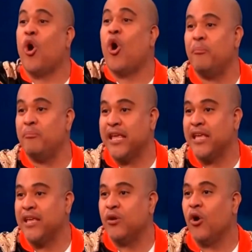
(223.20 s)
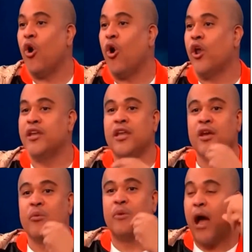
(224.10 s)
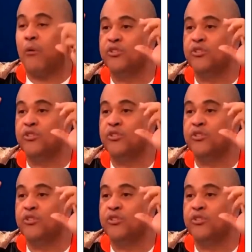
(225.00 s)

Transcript: Deb caught me on